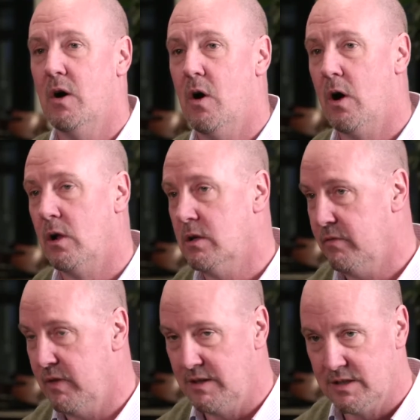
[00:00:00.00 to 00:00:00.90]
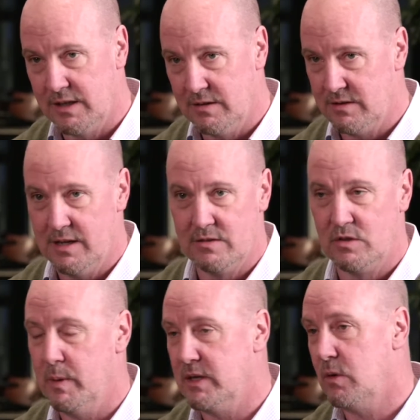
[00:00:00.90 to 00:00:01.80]
All of these things, and as
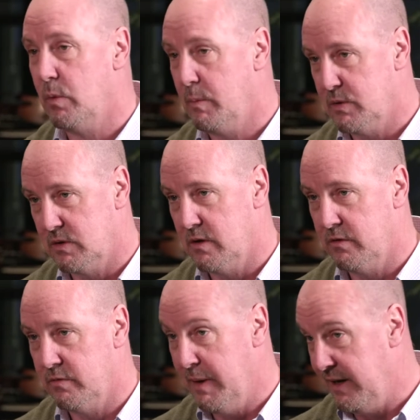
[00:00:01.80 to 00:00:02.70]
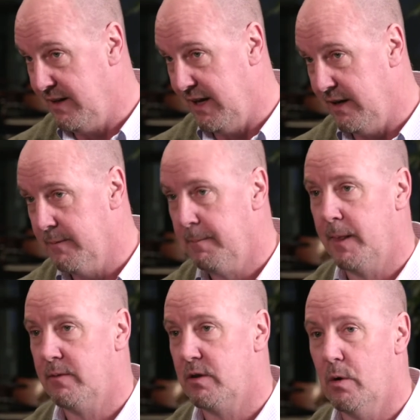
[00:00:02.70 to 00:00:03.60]
you mentioned, we preserve metadata,
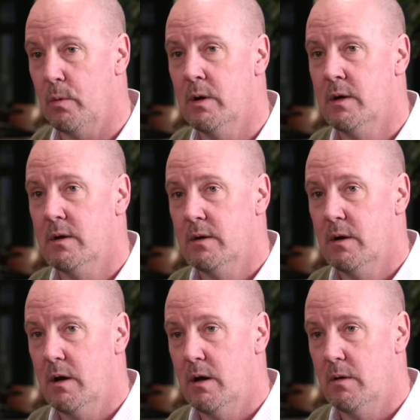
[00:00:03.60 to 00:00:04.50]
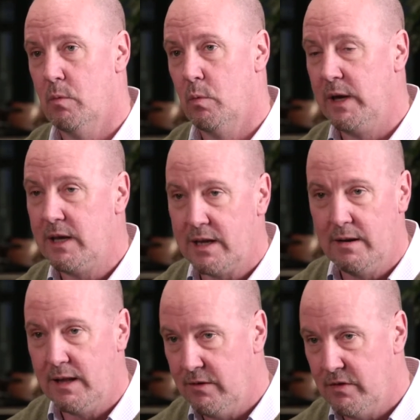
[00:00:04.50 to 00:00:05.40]
so we
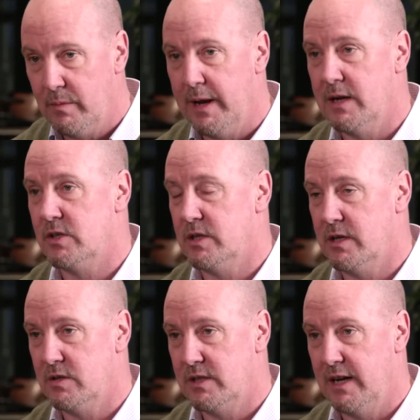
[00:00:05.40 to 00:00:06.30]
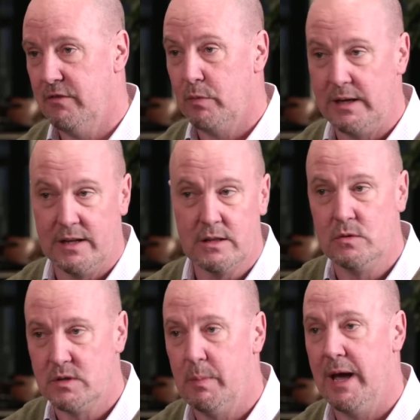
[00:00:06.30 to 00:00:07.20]
can even manage and understand if we did
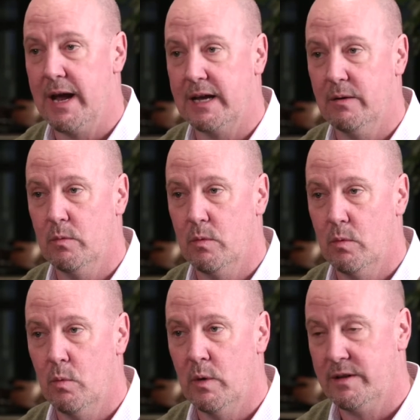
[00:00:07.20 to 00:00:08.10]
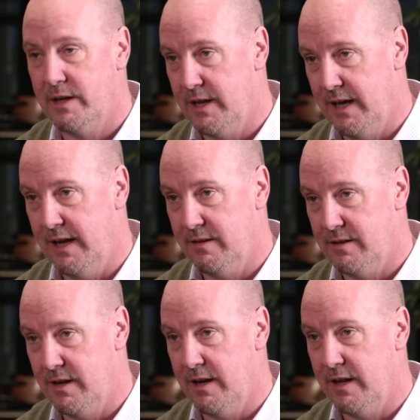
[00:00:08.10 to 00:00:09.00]
lose a packet, what did it hit?
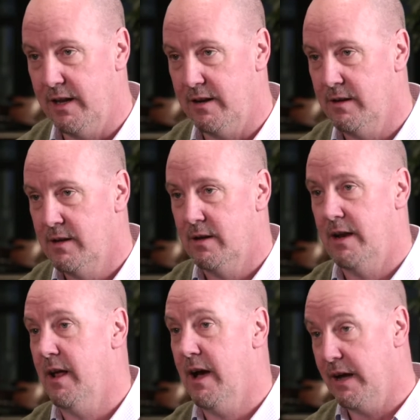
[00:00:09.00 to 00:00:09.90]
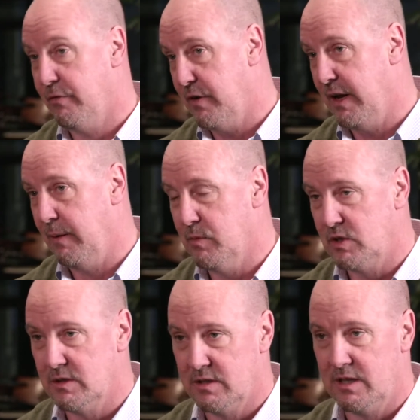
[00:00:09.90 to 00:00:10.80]
Did it hit an iframe,
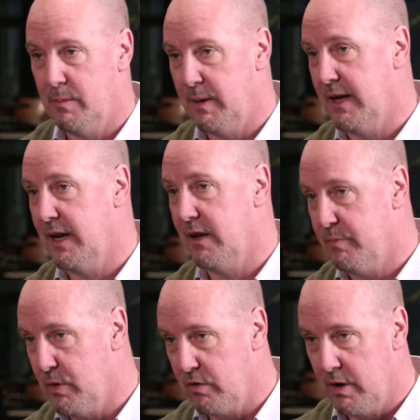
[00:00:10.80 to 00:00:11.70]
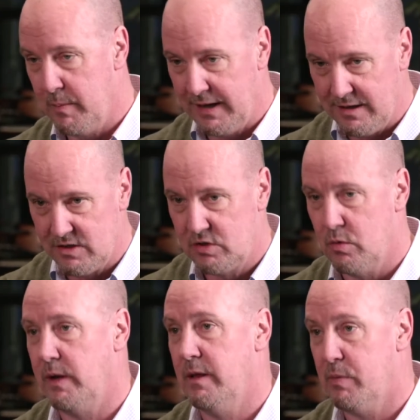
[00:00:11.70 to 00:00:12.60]
which is like the beginning of programming, and
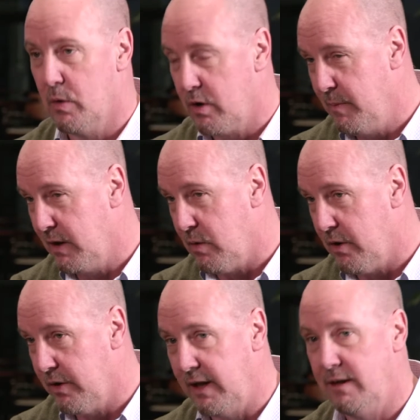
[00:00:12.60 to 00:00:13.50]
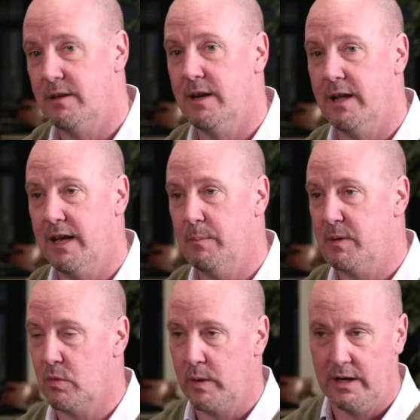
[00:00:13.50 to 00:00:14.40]
destroy the programming quality? Did it hit
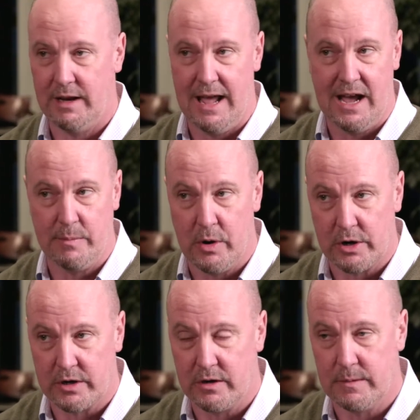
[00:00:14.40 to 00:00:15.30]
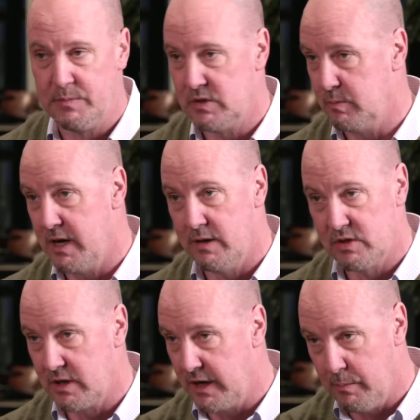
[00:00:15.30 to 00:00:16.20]
between an ad marker, some kind of
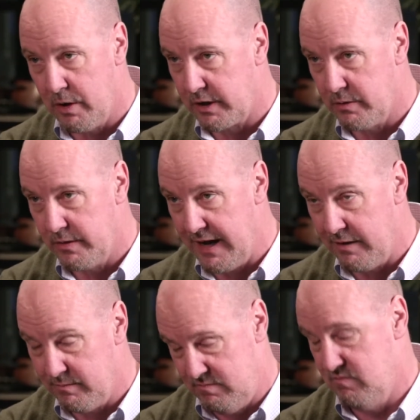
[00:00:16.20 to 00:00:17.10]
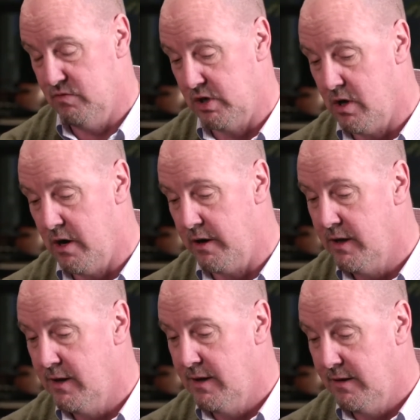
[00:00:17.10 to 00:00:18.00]
S C D I marker in that regard?
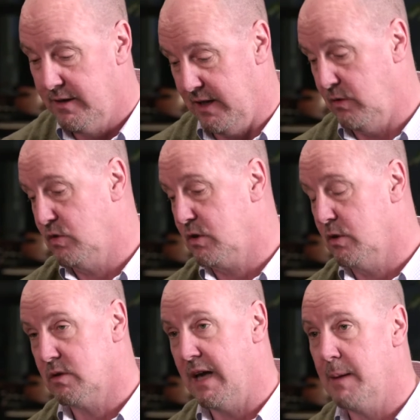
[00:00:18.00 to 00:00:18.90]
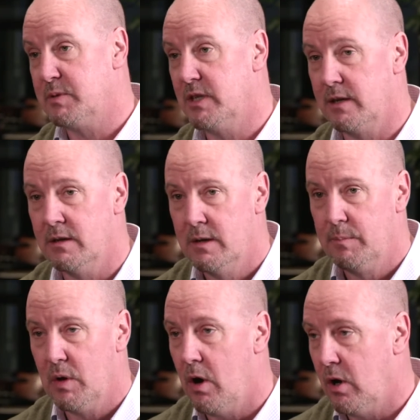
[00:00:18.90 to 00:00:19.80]
Did I lose closed captioning?
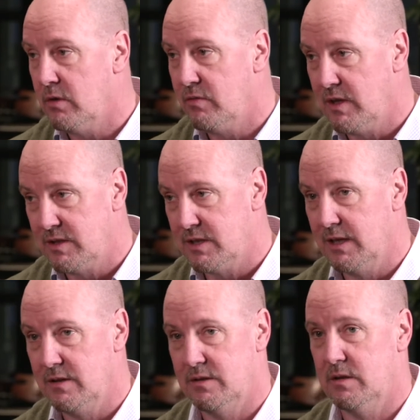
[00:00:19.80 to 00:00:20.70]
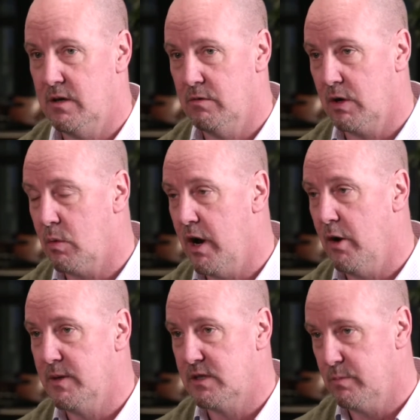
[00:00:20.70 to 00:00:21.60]
All of these things are
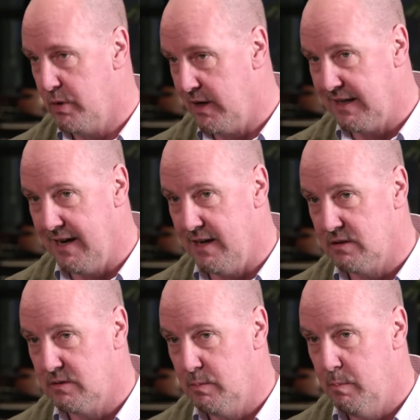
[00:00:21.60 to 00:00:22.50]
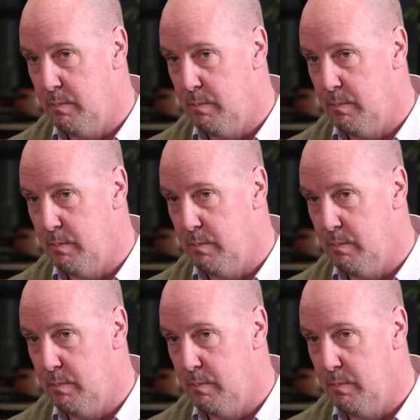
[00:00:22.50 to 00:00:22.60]
requirements of broadcast,